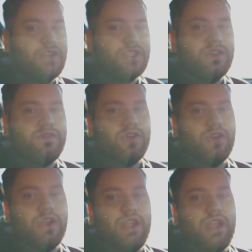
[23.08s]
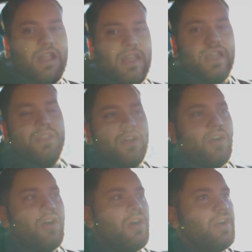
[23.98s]
the shifter in the
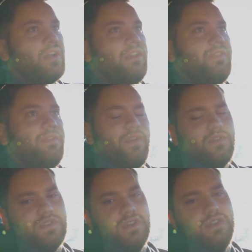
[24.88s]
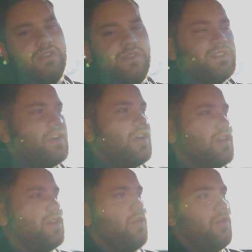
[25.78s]
car, if it feels good, if it's
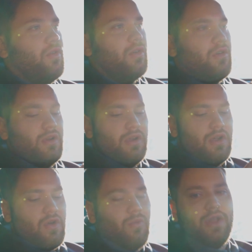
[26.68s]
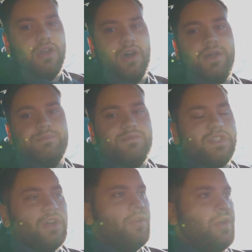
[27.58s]
solid or whatnot.
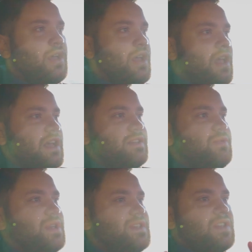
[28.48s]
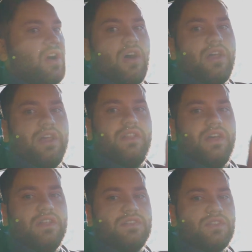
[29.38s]
So as we saw in
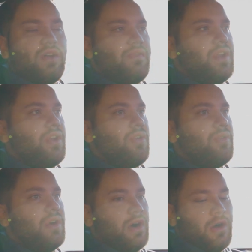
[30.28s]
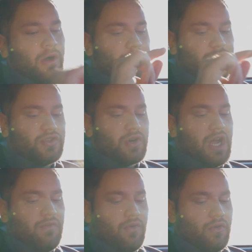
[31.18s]
the install video, the
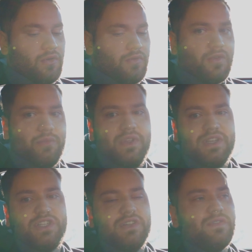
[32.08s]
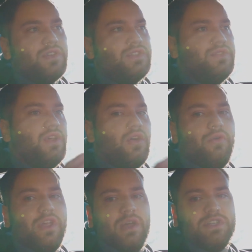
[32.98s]
travel from this shifter to the
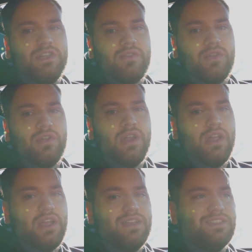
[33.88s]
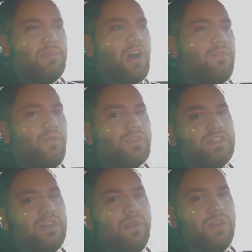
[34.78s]
OEM shifter is about 4
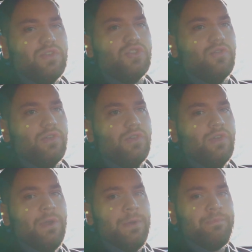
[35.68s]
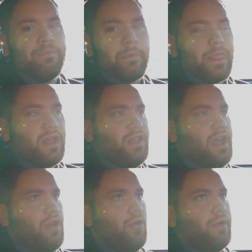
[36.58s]
centimeters shorter
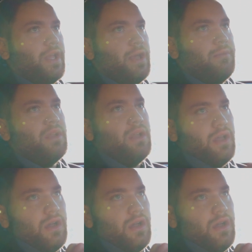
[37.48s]
than OEM.